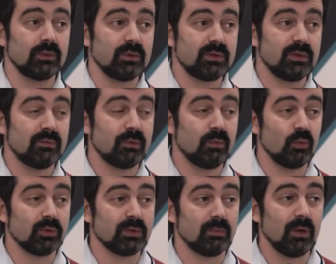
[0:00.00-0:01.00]
Several
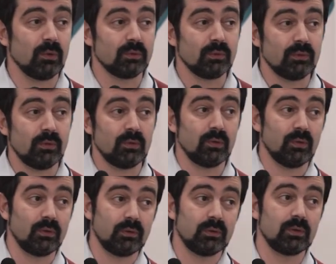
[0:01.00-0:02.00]
words about
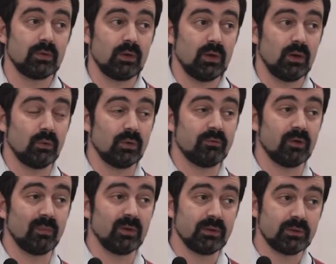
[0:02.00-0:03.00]
our
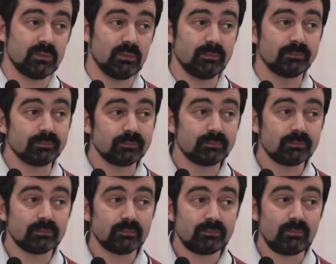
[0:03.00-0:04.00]
formalism
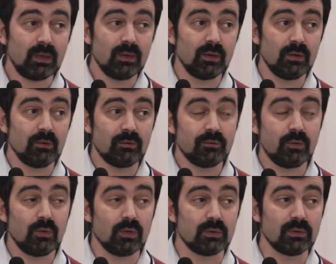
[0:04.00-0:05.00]

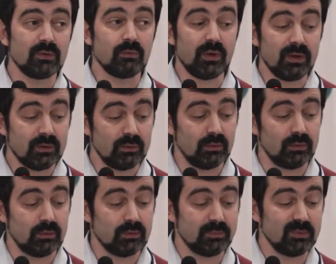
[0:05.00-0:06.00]
for create
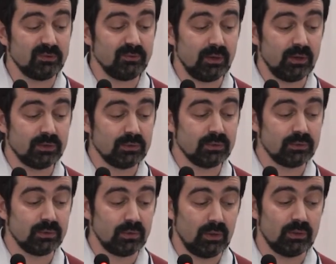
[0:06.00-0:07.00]

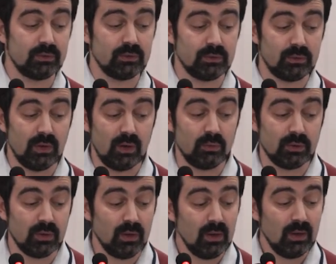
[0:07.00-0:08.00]
specifications and
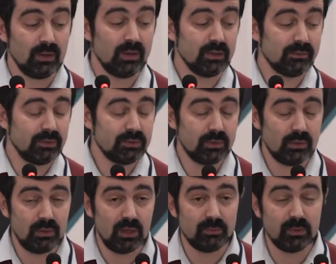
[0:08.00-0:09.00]
our language,
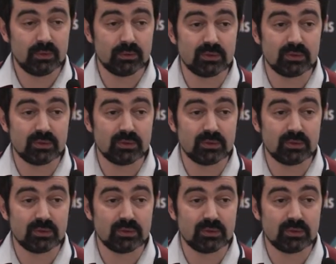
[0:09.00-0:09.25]
library